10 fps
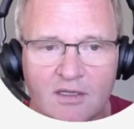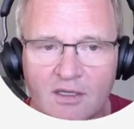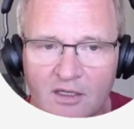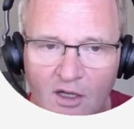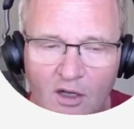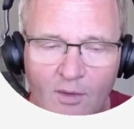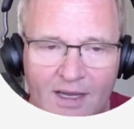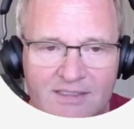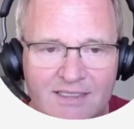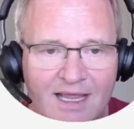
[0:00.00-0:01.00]
The Yellow
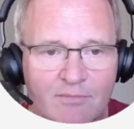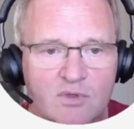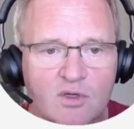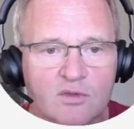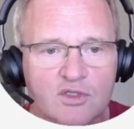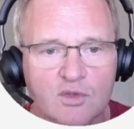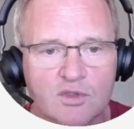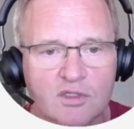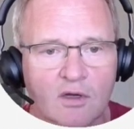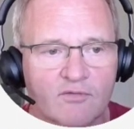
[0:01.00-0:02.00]
has an M.2
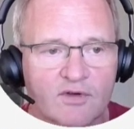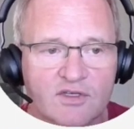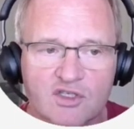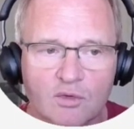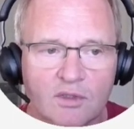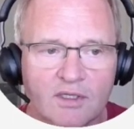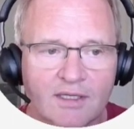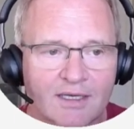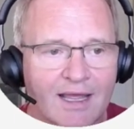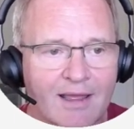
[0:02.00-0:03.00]
slot for installing
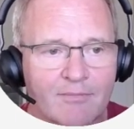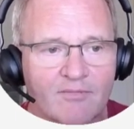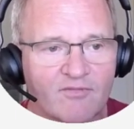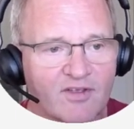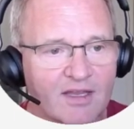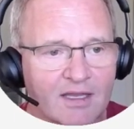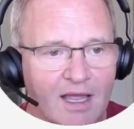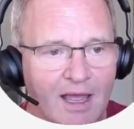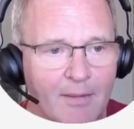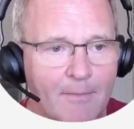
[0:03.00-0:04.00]
an
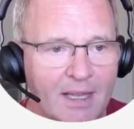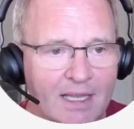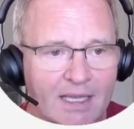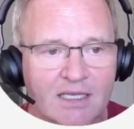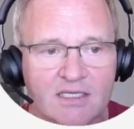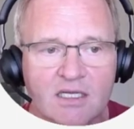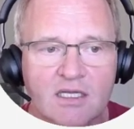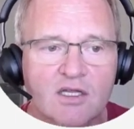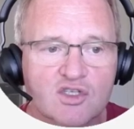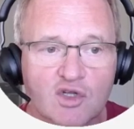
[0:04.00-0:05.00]
NVMe
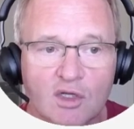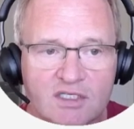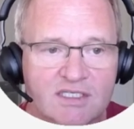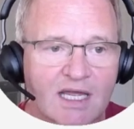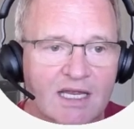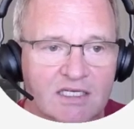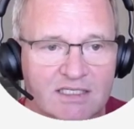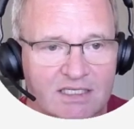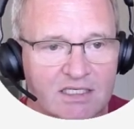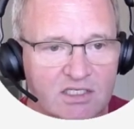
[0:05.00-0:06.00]
solid-state
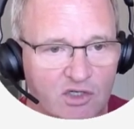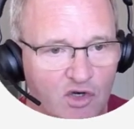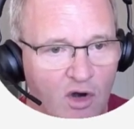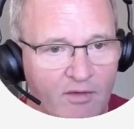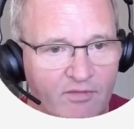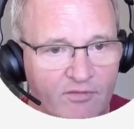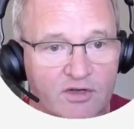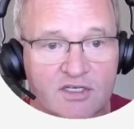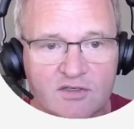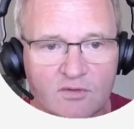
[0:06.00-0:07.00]
disk drive for
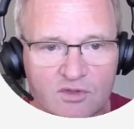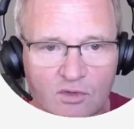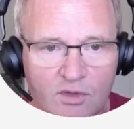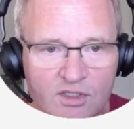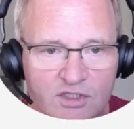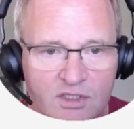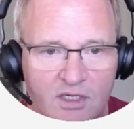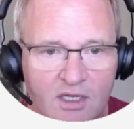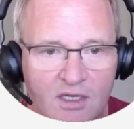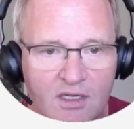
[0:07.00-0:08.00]
additional storage.
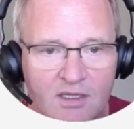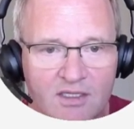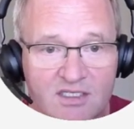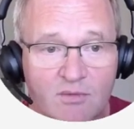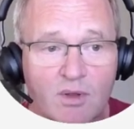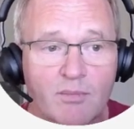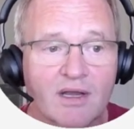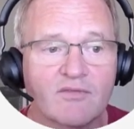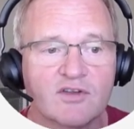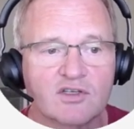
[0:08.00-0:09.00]
This can be
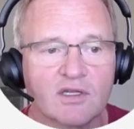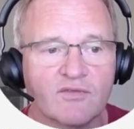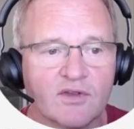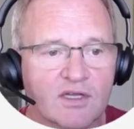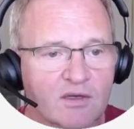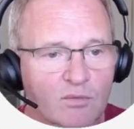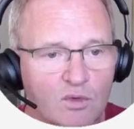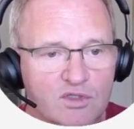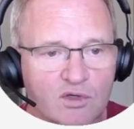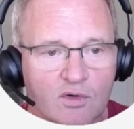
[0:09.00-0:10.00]
beneficial if you need
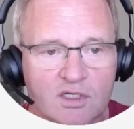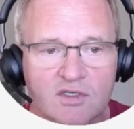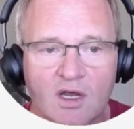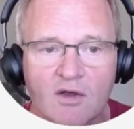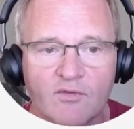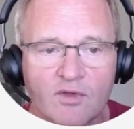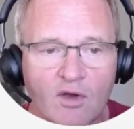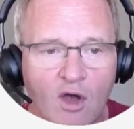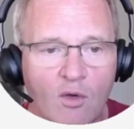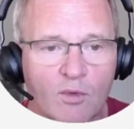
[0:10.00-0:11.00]
more storage for your
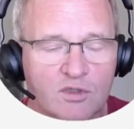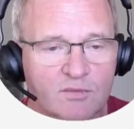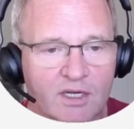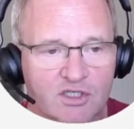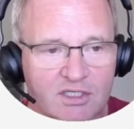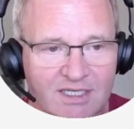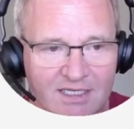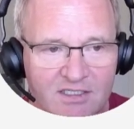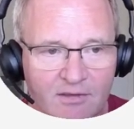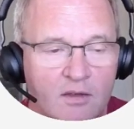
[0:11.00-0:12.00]
home automation
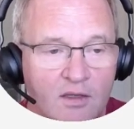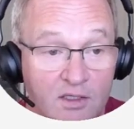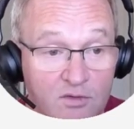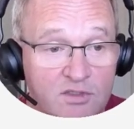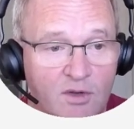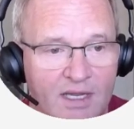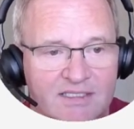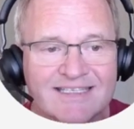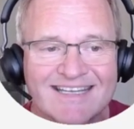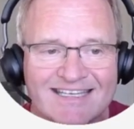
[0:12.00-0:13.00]
data. It also
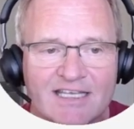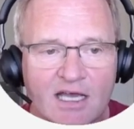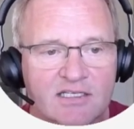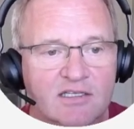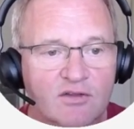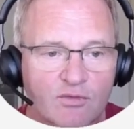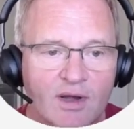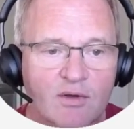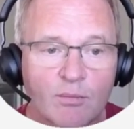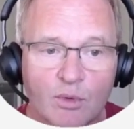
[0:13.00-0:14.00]
has a dedicated
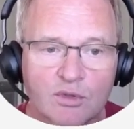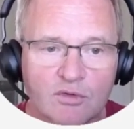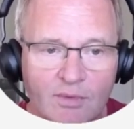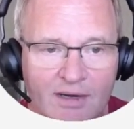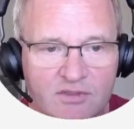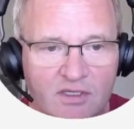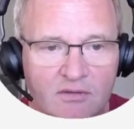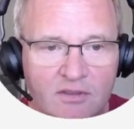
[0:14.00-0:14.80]
thread border router.